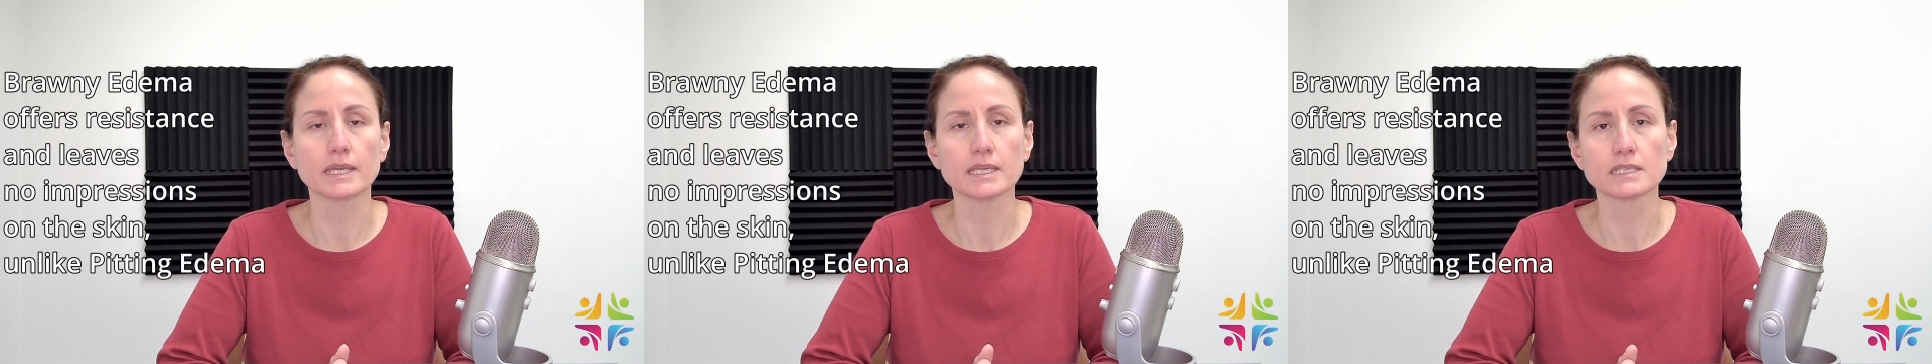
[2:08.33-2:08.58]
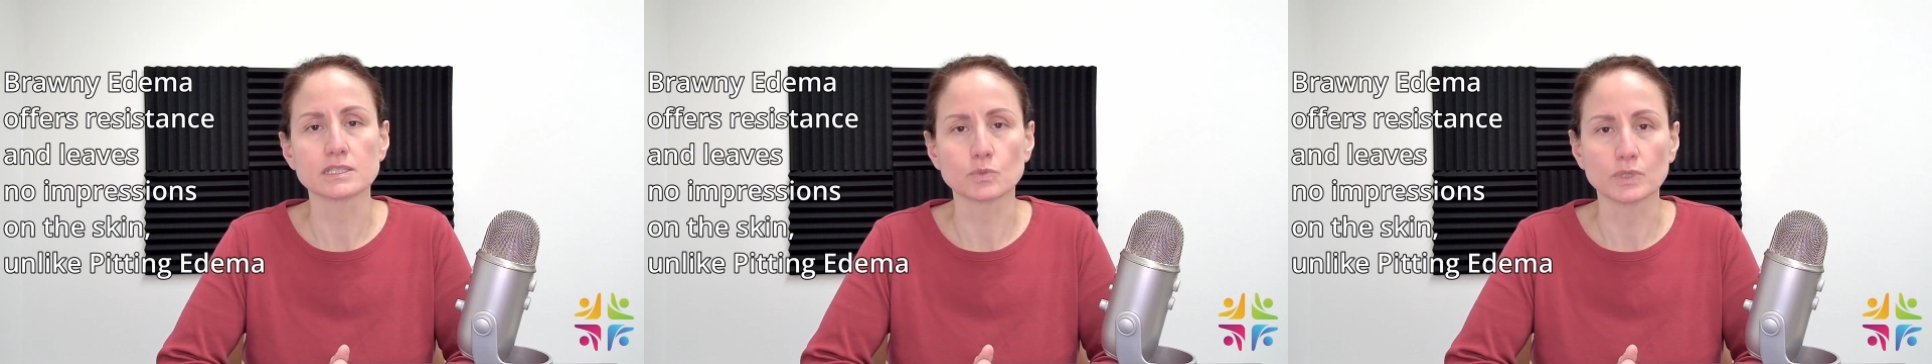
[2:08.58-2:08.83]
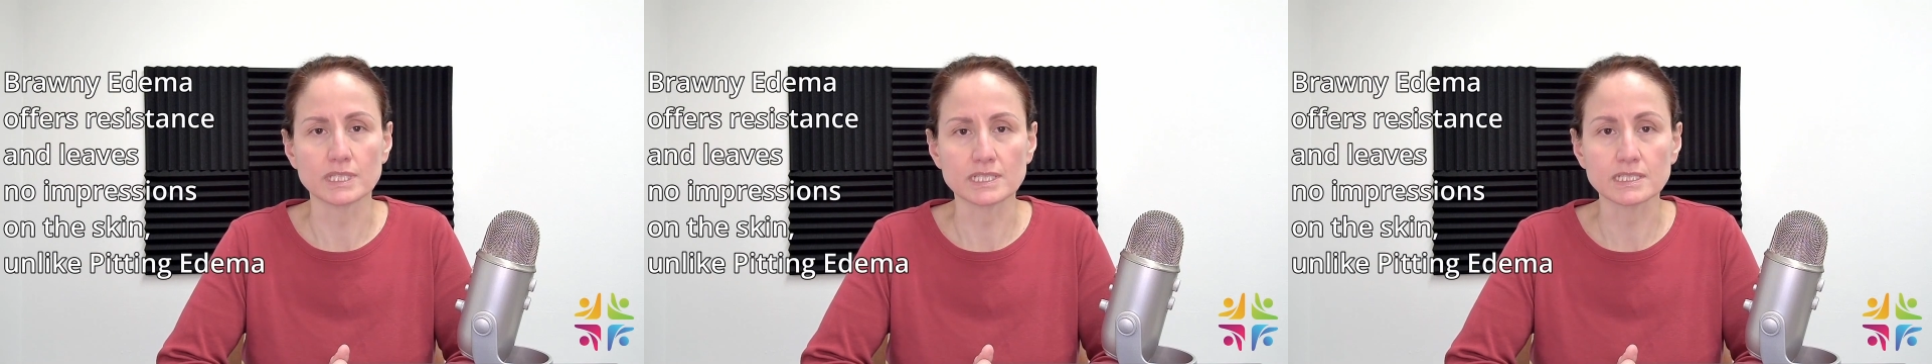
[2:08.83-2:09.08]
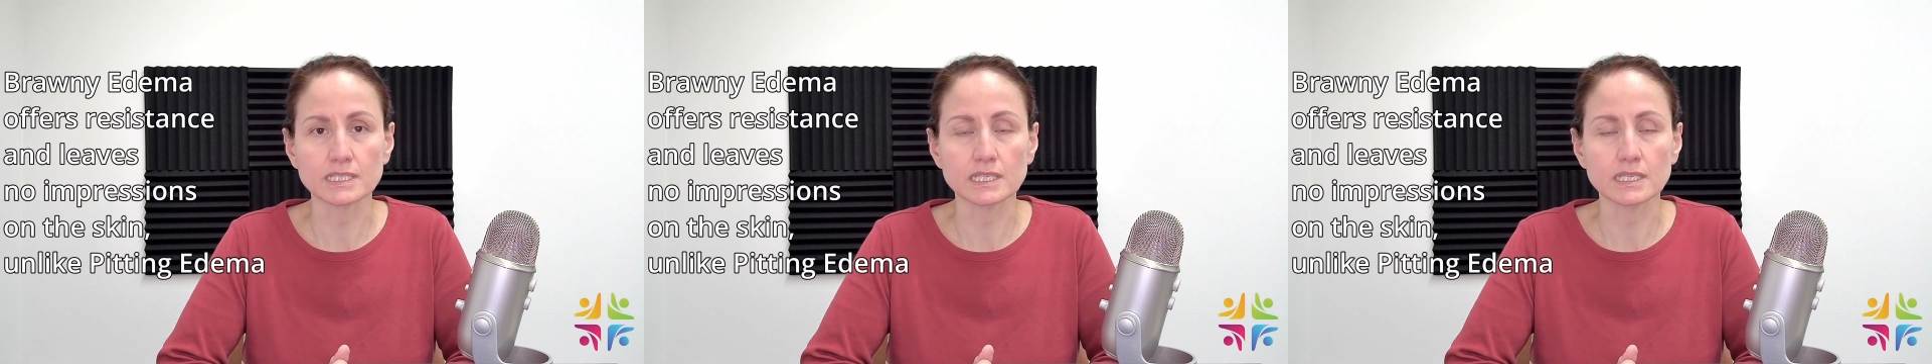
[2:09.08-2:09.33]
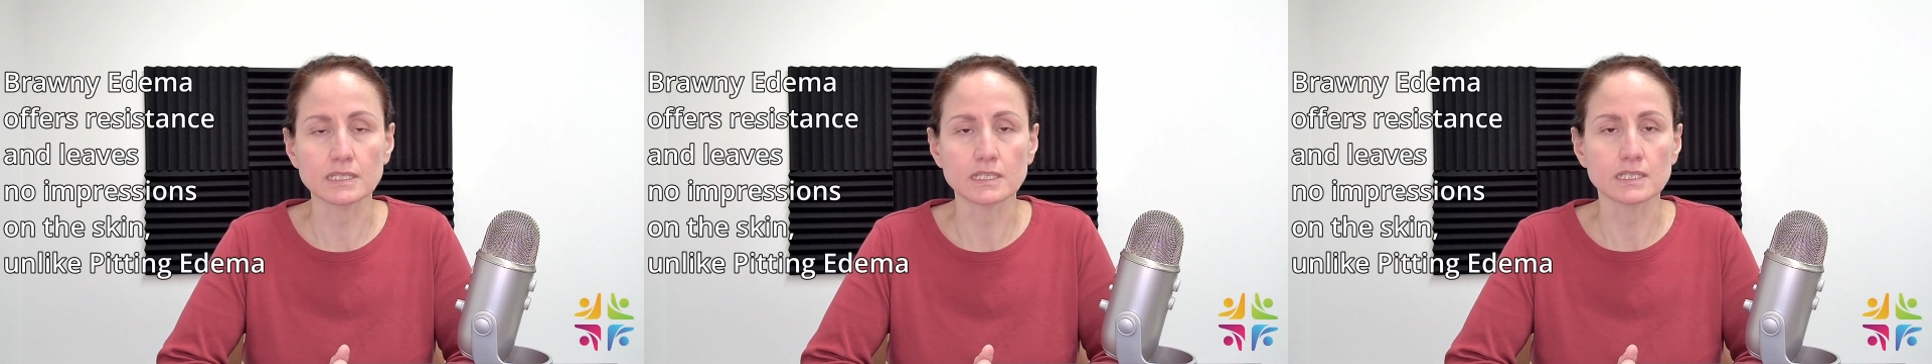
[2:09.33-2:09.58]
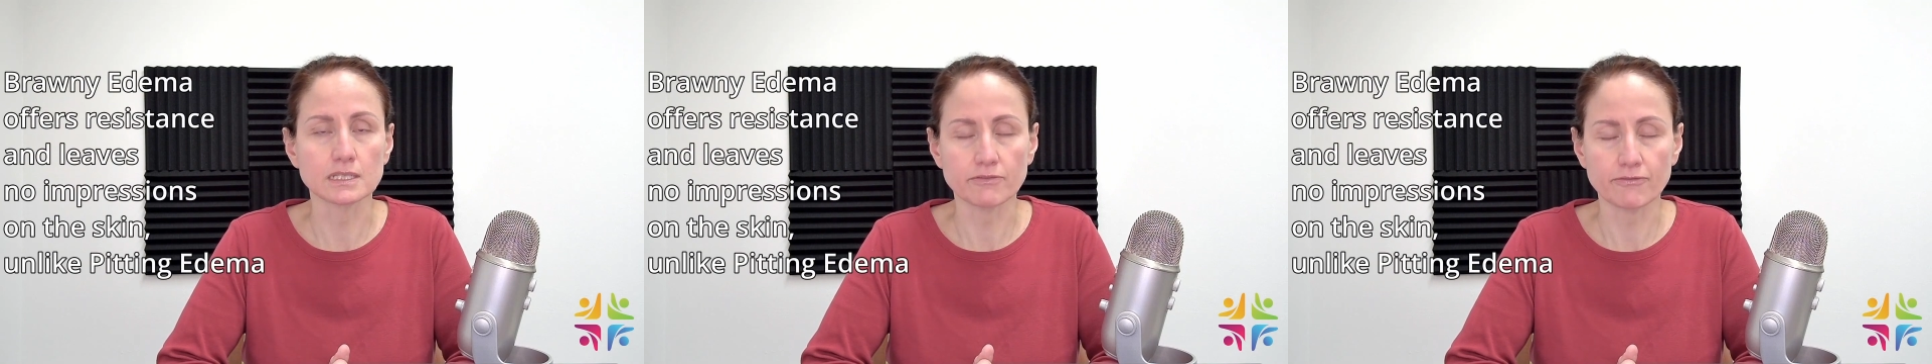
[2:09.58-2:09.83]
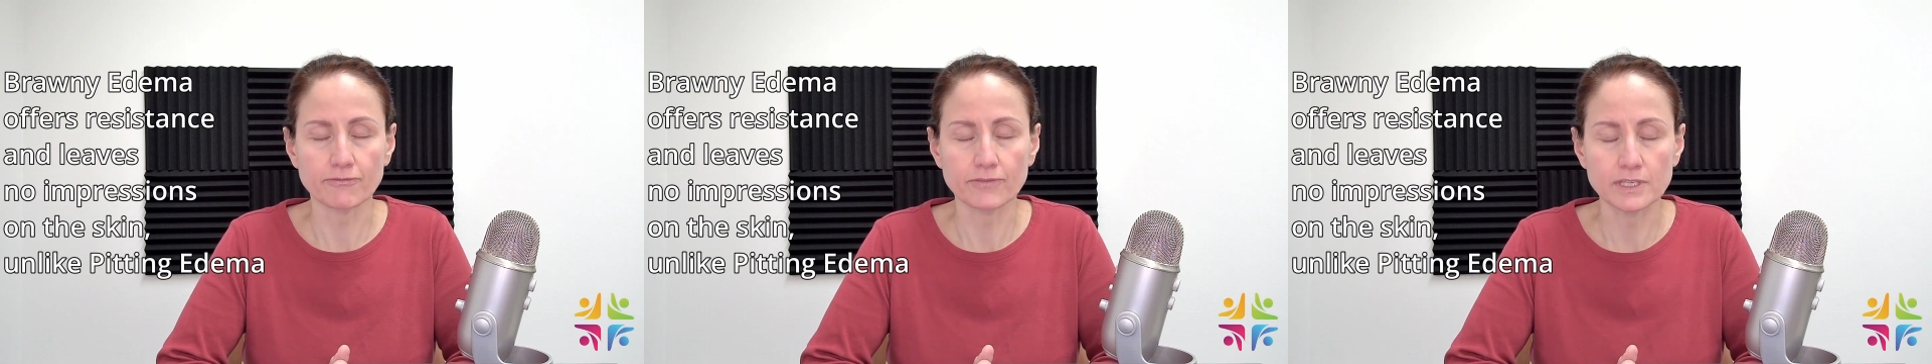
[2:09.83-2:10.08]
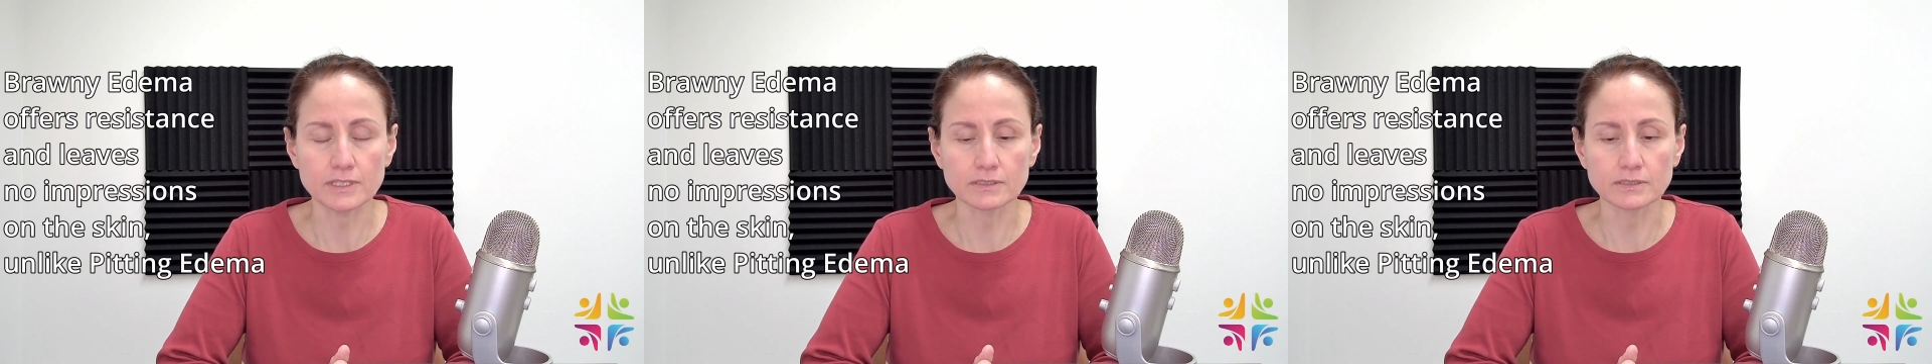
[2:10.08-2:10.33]
is when the skin
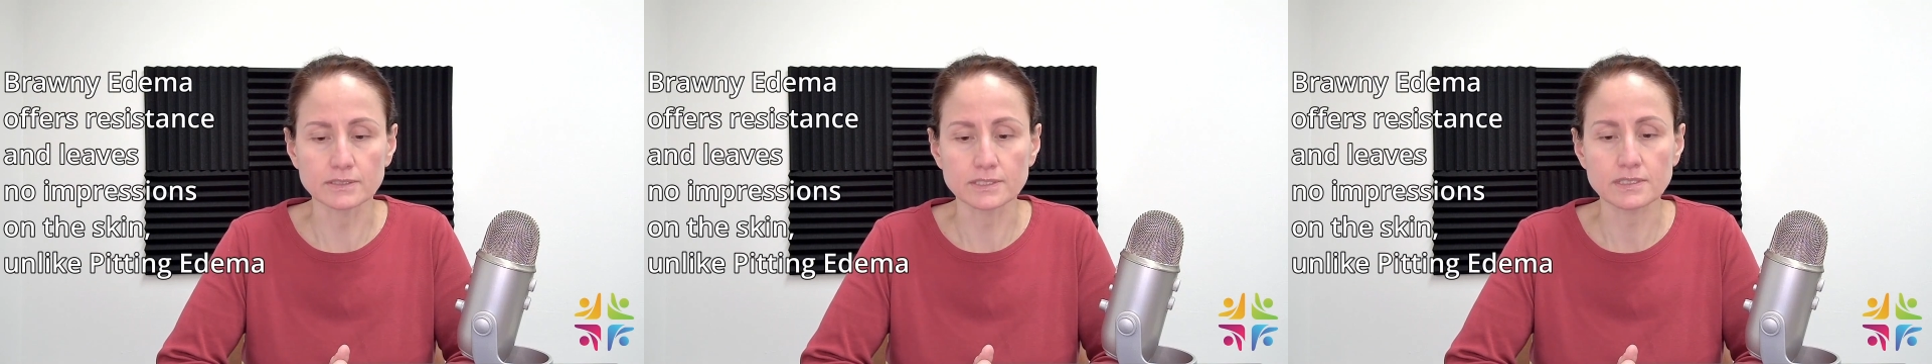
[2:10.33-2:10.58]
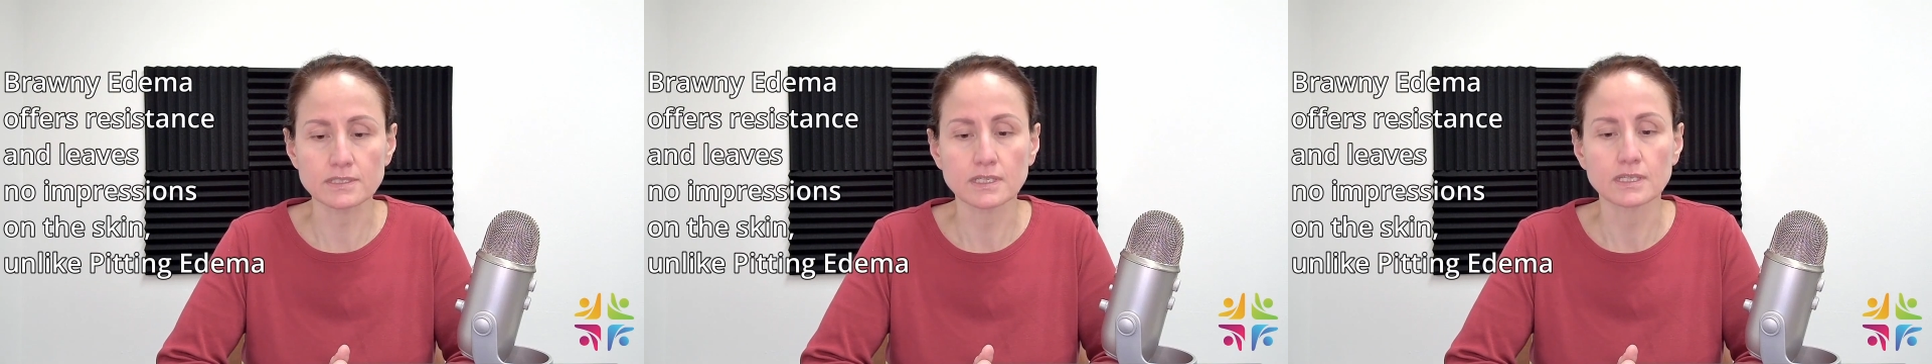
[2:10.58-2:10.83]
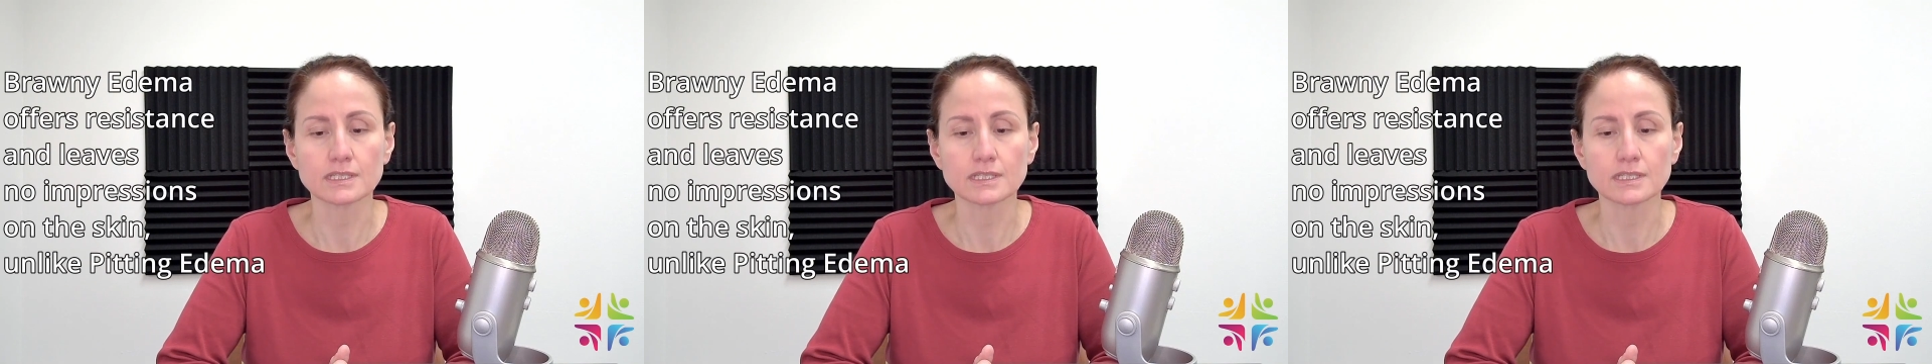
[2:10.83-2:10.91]
feels